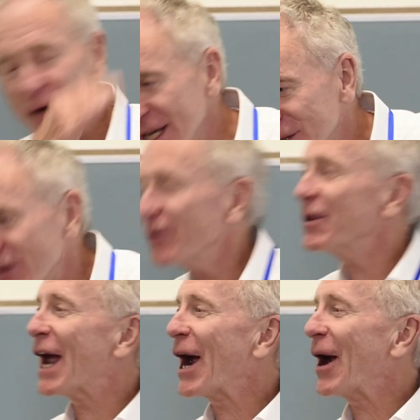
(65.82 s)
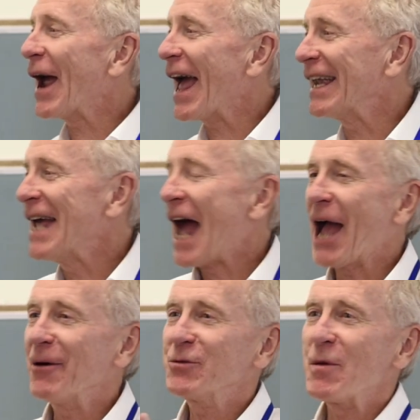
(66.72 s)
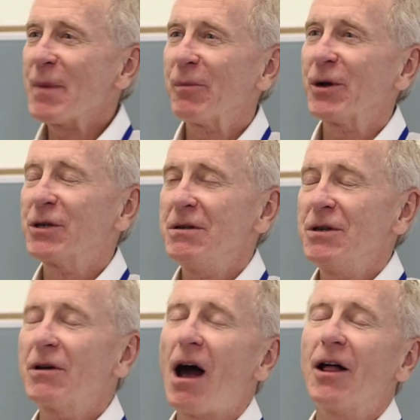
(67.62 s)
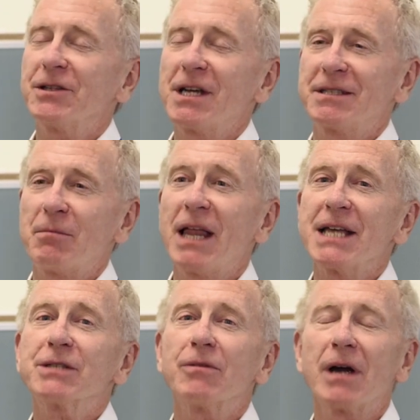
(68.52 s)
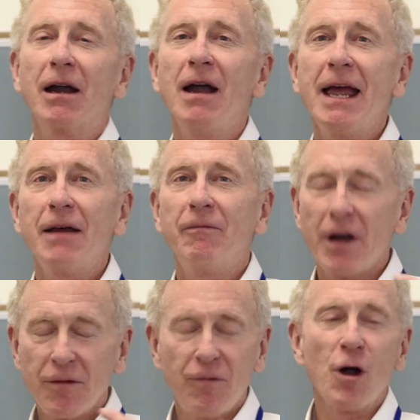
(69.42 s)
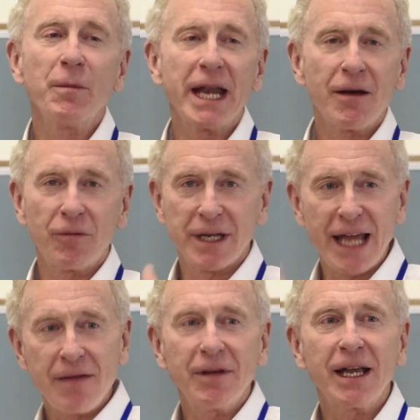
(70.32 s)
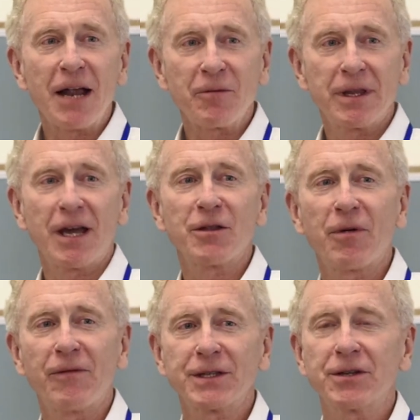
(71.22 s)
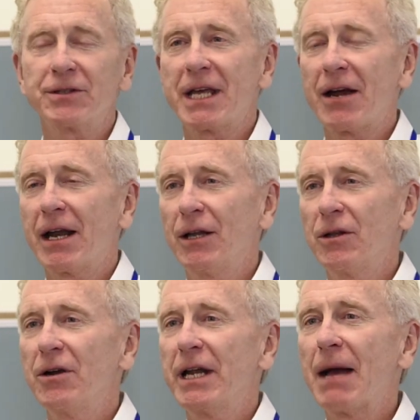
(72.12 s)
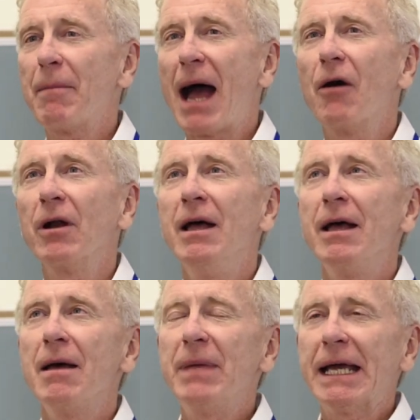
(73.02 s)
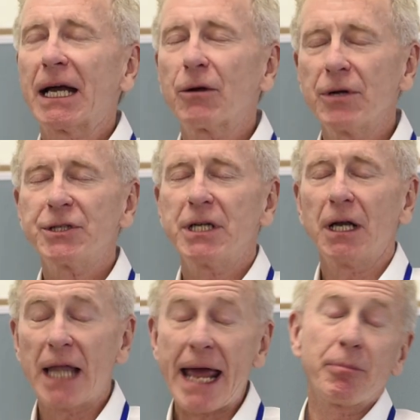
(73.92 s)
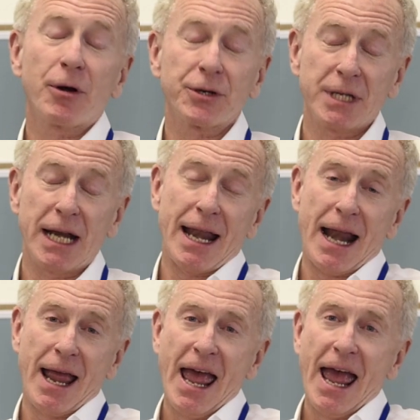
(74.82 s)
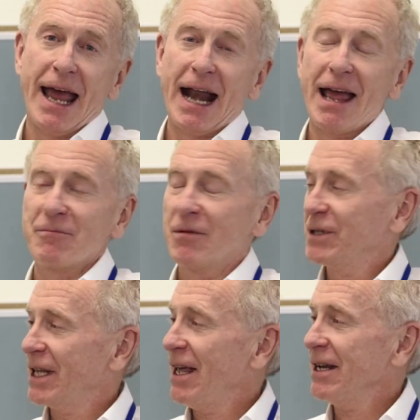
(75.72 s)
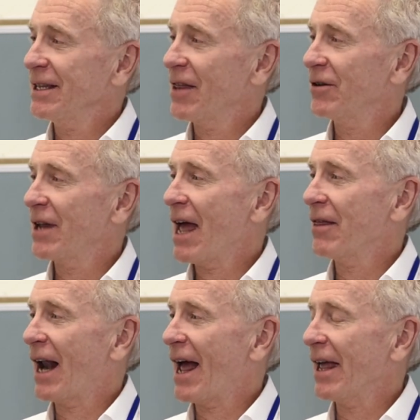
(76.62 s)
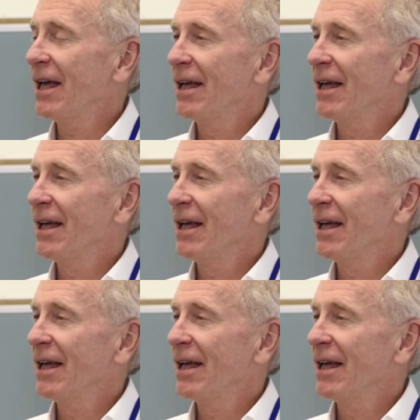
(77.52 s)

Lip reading: breeze through there, and I always remembered New College as the place where very formative with David and with the other professors there, and learning about being a Christian layperson. And I was kidding the other day that I